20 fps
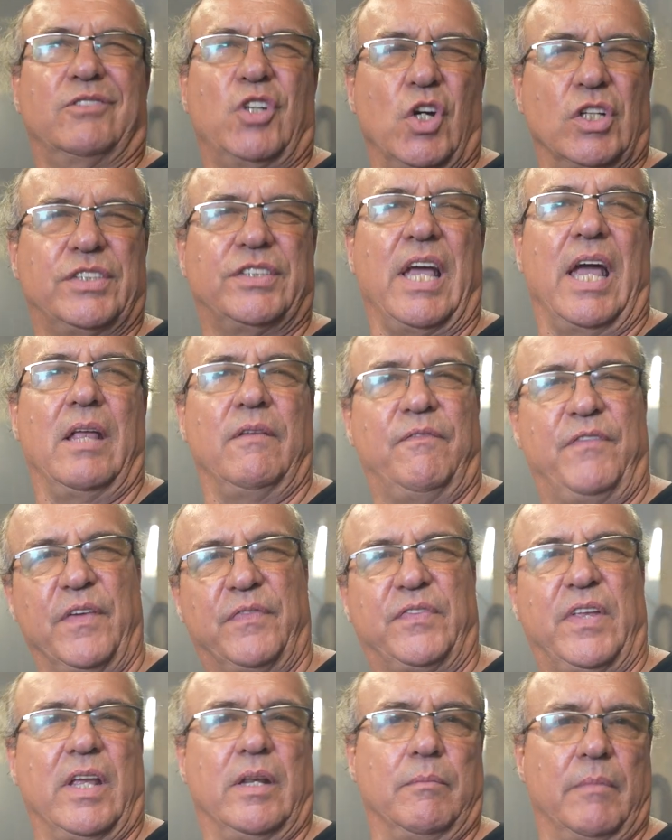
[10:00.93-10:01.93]
Good 10,
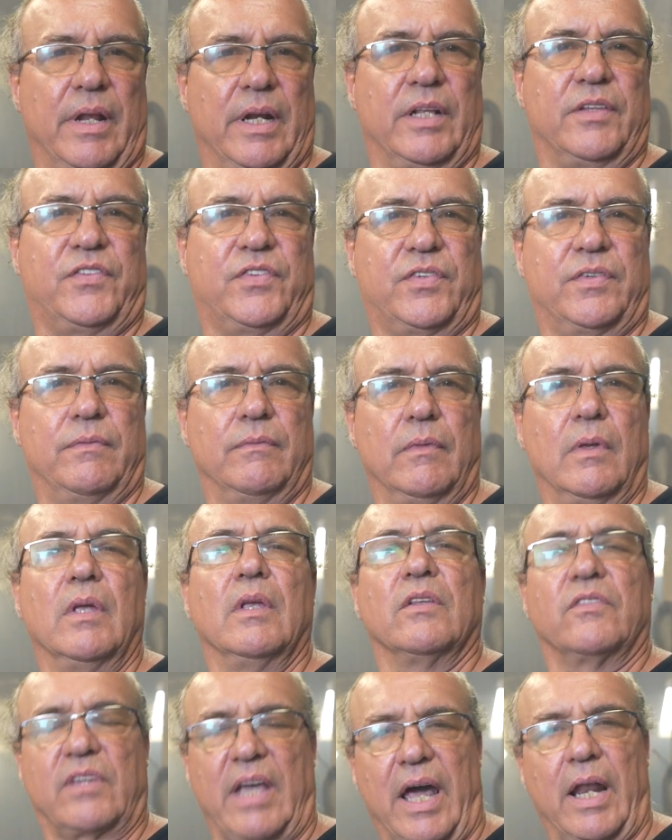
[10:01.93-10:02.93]
15 minutes.
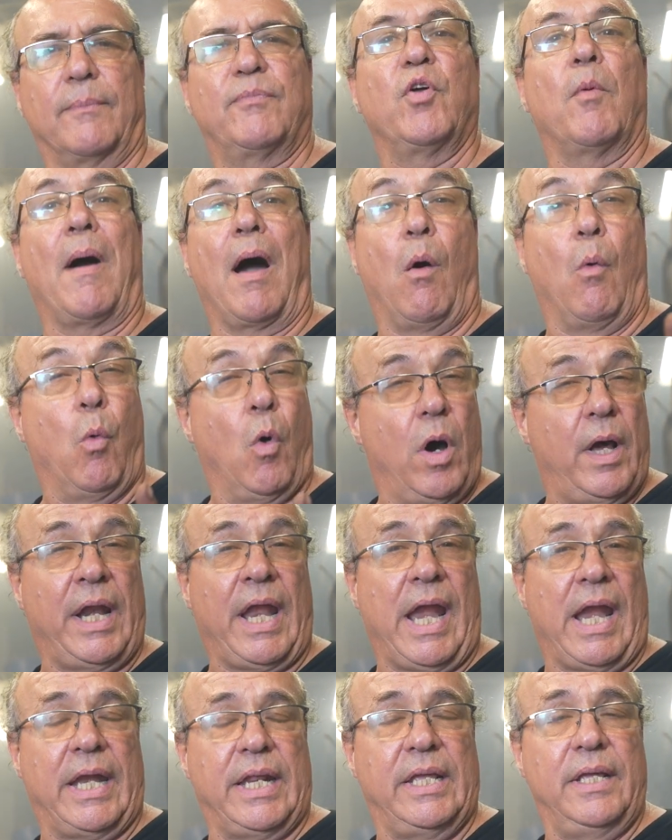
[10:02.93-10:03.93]
It's got up to about
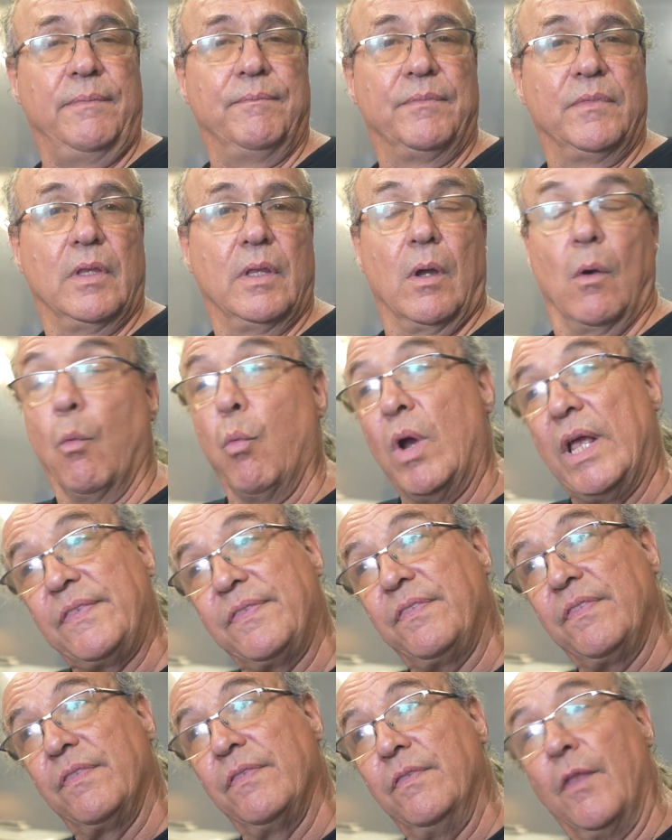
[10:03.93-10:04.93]
180 with
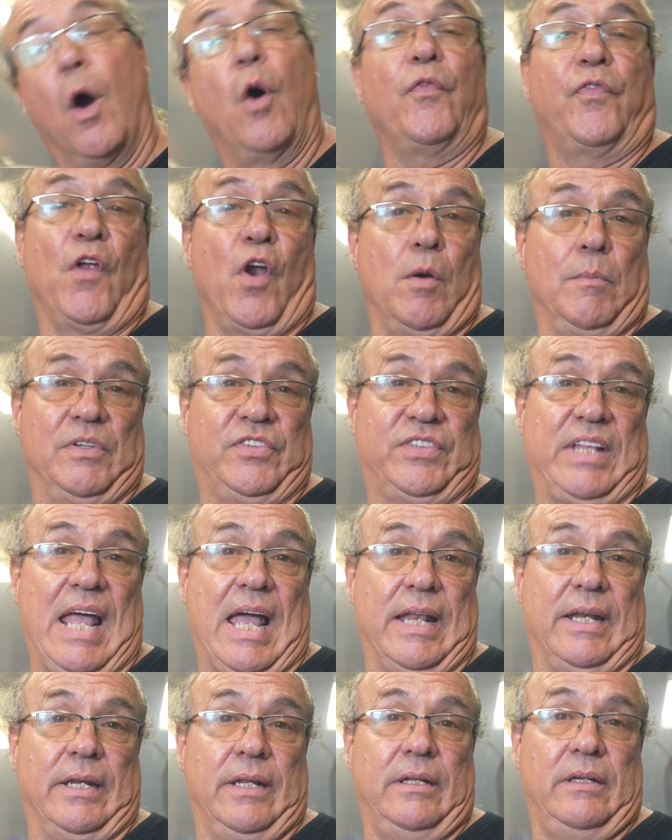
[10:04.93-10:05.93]
no
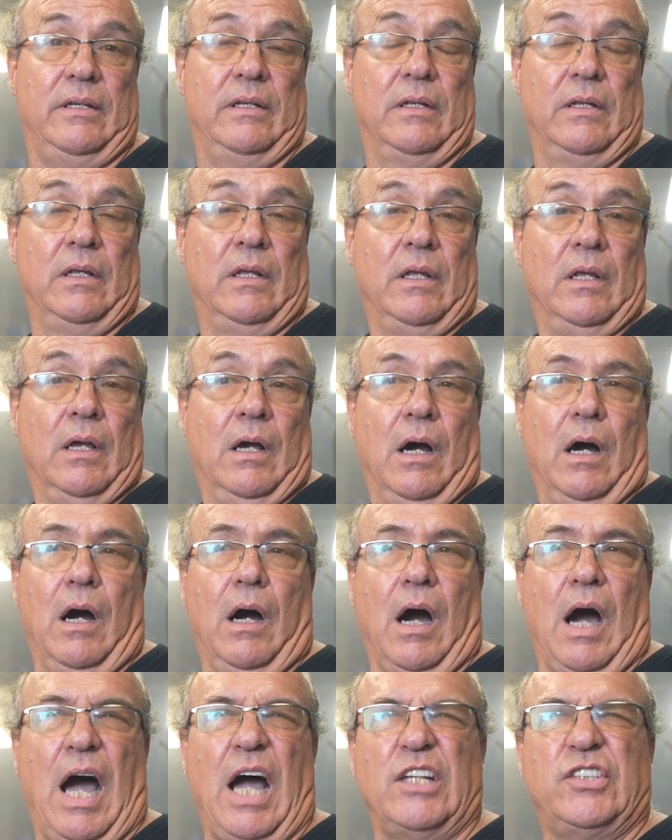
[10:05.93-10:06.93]
thermostat in it.
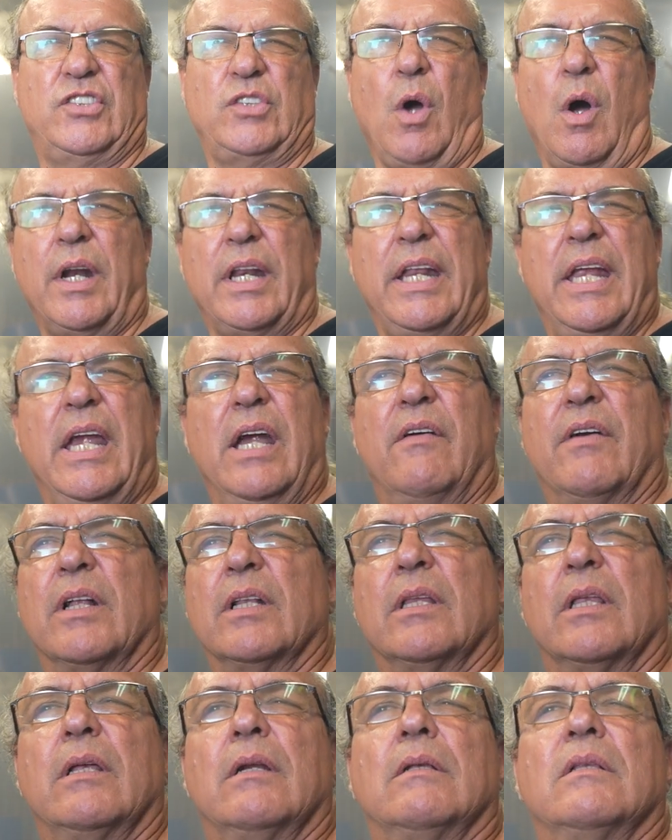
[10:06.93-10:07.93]
I started hearing a
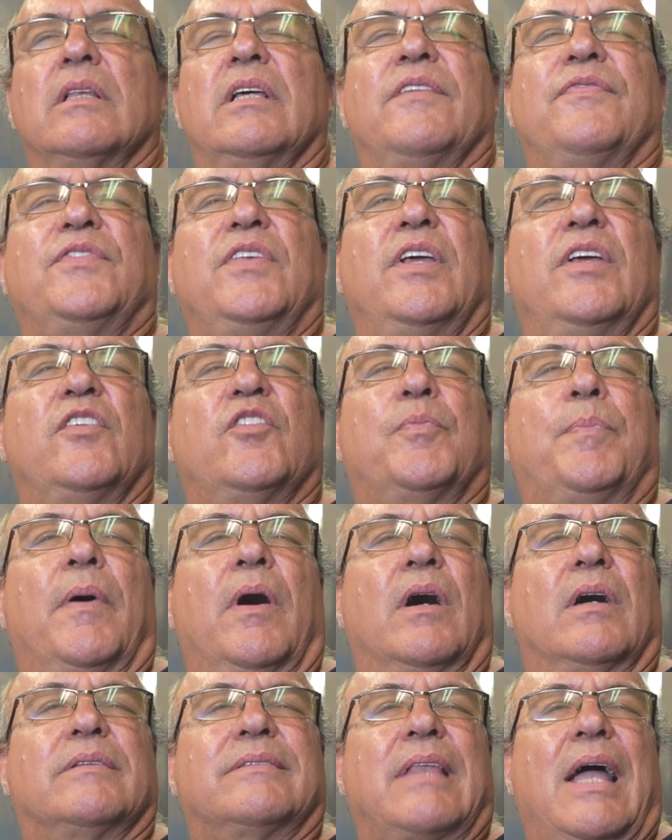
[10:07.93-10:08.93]
little lifters,
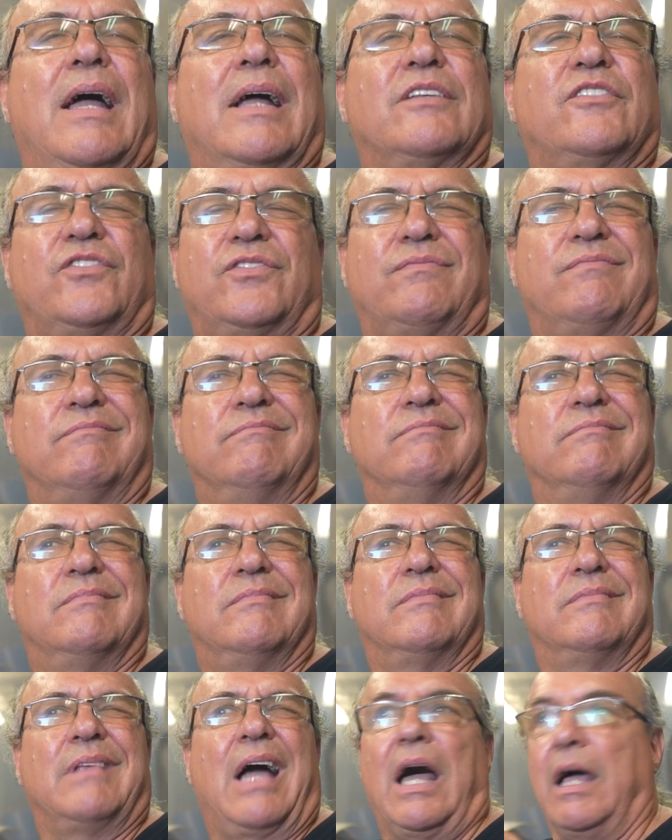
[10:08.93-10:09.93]
but that
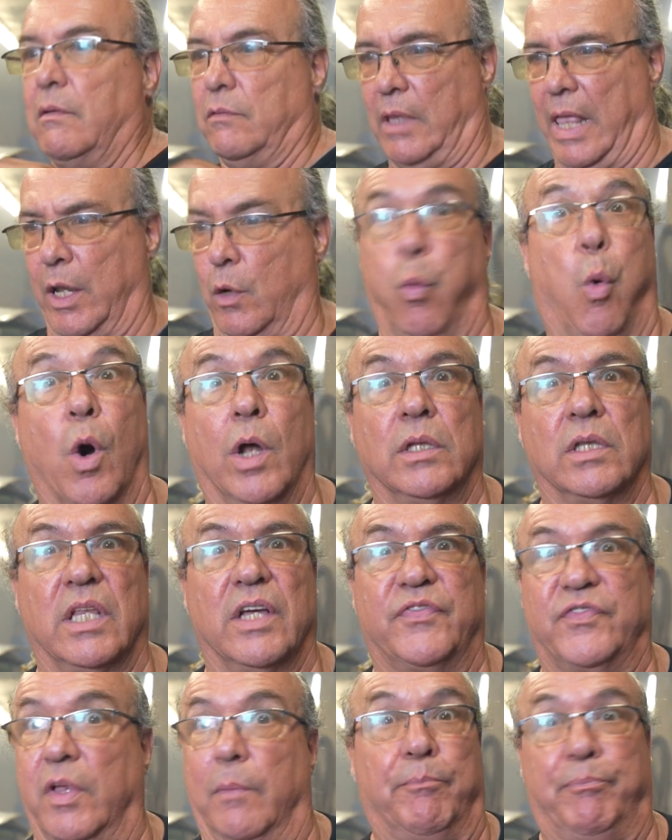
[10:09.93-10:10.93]
not like one
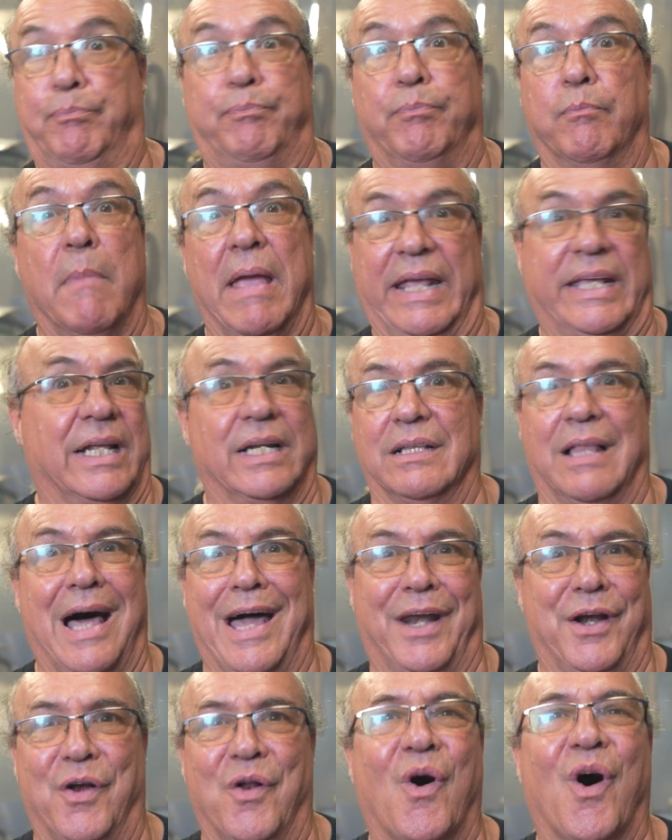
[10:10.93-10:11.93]
lifter making a
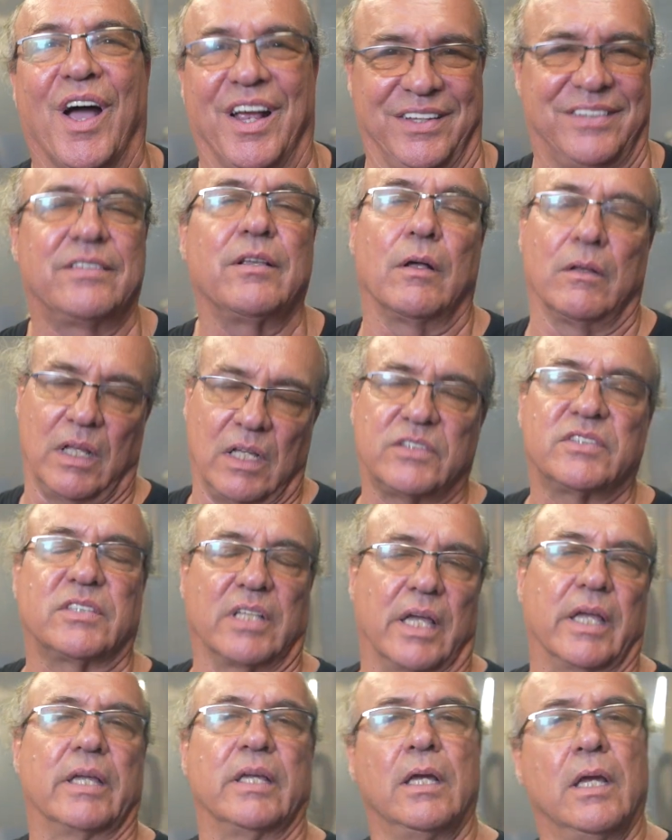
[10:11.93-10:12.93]
lot of noise. So let's
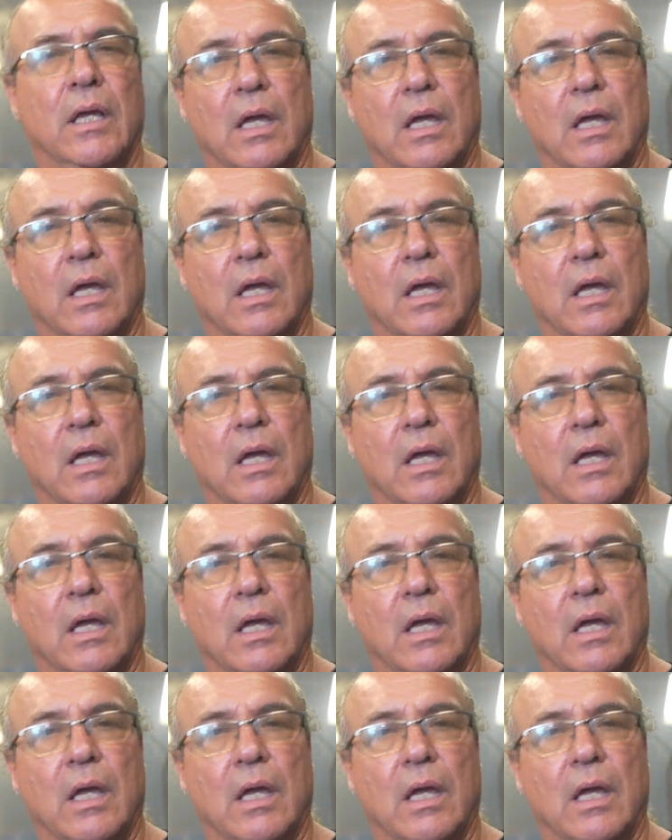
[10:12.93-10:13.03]
see.